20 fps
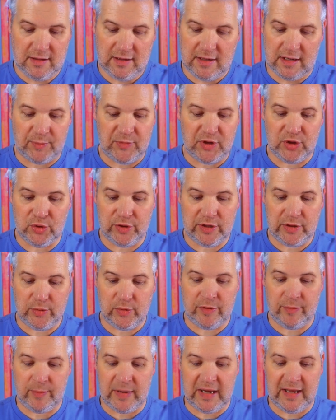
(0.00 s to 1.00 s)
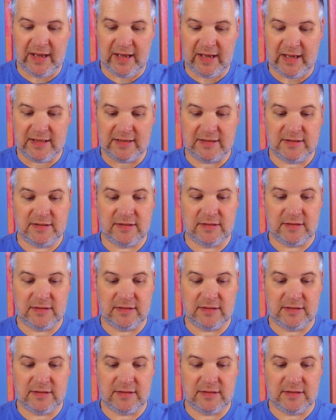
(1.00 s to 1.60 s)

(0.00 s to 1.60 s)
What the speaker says: I'm doing it with my hands.